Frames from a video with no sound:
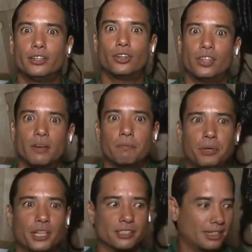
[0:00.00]
into the
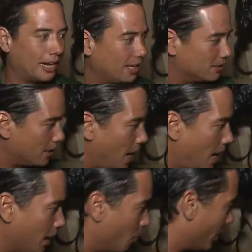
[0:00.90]
abyss that is the
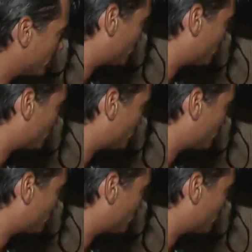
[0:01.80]
Halloween